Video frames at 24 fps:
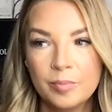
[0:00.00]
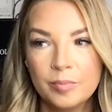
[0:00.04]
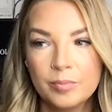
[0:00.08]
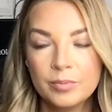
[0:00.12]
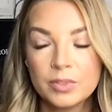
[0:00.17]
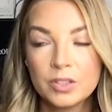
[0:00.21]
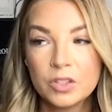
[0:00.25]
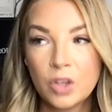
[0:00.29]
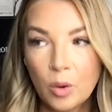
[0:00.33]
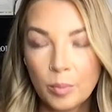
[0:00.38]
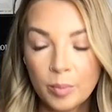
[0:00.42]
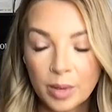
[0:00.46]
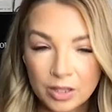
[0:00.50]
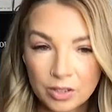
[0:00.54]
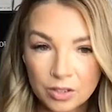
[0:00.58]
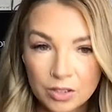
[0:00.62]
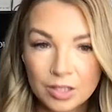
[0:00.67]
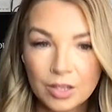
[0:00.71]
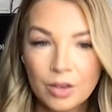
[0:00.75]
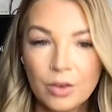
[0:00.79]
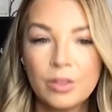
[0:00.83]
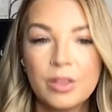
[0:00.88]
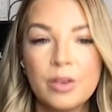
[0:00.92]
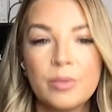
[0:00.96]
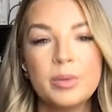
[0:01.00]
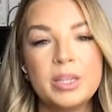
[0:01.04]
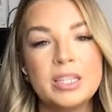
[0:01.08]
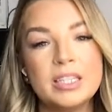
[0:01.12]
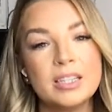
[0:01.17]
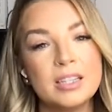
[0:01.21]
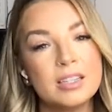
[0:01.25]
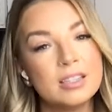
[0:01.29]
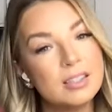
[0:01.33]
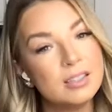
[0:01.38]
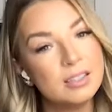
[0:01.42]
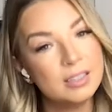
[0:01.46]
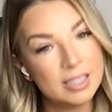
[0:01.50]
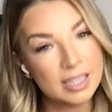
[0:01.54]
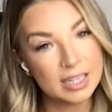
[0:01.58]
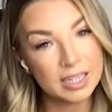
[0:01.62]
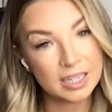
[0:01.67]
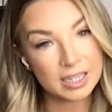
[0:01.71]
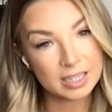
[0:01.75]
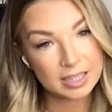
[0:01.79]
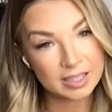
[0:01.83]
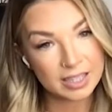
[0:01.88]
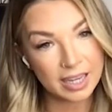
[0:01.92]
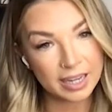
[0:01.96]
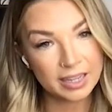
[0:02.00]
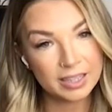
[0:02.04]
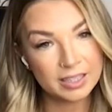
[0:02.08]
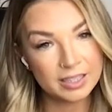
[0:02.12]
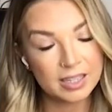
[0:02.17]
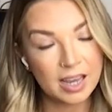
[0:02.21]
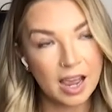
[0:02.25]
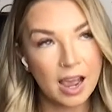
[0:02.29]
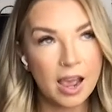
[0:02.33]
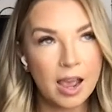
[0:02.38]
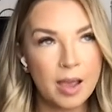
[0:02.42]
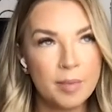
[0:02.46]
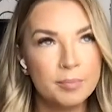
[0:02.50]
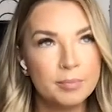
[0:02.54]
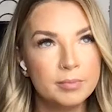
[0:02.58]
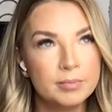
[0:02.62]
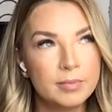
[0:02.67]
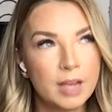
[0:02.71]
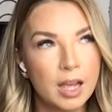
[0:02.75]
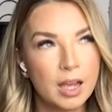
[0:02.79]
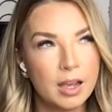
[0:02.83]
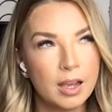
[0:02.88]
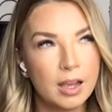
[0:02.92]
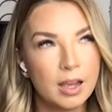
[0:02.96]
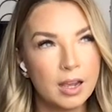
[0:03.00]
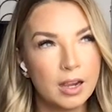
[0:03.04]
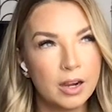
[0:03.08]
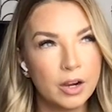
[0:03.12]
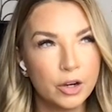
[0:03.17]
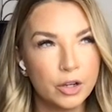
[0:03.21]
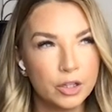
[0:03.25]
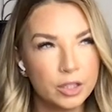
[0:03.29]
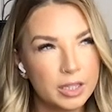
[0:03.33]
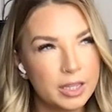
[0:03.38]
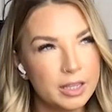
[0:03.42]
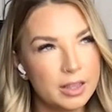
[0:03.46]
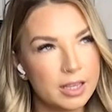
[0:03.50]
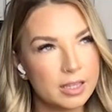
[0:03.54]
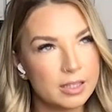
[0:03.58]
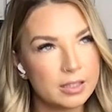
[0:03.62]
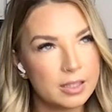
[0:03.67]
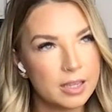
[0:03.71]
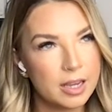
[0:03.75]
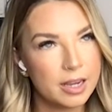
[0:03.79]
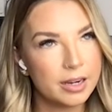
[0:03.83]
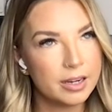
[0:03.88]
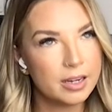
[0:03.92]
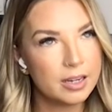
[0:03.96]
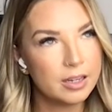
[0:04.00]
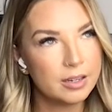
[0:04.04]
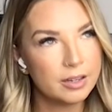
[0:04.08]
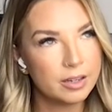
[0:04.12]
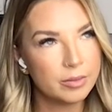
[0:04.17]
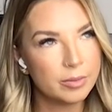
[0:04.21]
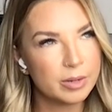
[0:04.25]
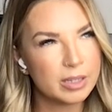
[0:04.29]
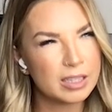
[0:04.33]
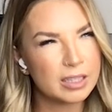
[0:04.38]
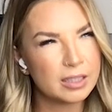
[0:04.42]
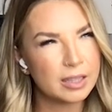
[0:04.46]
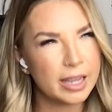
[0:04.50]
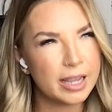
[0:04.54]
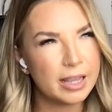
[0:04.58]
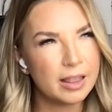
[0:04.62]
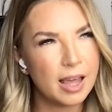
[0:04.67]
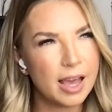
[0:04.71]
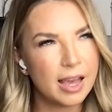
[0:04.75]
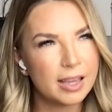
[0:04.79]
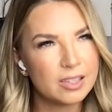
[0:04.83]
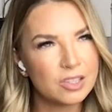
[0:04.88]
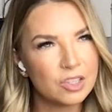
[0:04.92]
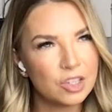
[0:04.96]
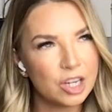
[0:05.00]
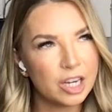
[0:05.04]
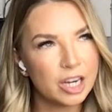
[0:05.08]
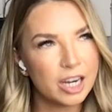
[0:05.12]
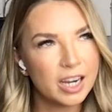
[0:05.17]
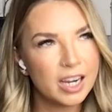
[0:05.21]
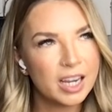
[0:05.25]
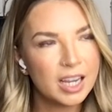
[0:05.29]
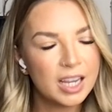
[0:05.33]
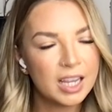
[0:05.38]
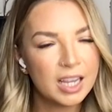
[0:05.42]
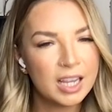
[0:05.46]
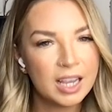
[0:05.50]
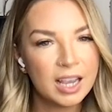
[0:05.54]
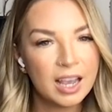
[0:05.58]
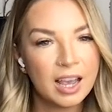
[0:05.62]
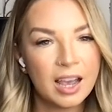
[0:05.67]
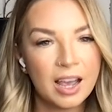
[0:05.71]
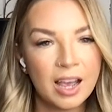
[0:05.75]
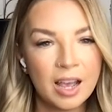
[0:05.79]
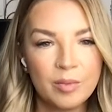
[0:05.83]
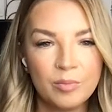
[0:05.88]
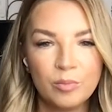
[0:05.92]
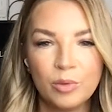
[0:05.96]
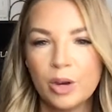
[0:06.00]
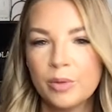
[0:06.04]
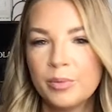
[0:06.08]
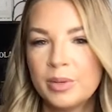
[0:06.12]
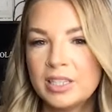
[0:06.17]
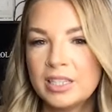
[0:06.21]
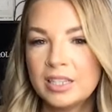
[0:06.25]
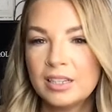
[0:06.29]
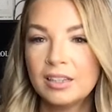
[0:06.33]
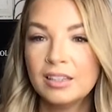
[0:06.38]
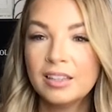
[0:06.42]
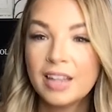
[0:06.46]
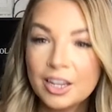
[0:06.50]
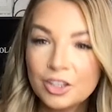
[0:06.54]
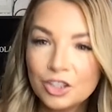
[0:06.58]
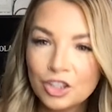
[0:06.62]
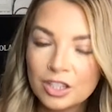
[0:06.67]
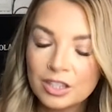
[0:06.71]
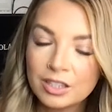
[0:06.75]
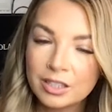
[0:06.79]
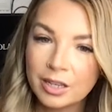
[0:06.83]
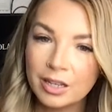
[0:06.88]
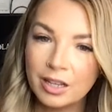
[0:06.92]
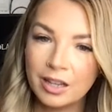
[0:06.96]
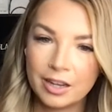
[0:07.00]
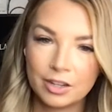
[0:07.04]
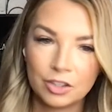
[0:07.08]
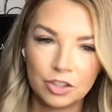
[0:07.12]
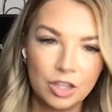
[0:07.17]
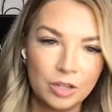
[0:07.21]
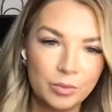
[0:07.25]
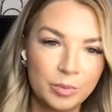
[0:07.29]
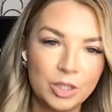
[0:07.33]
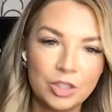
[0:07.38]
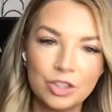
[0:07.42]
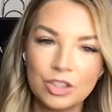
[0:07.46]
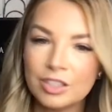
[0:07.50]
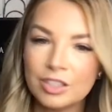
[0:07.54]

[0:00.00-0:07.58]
So much so that we did it a second time early this year, or was it late last year? Where we did a Legends collection, which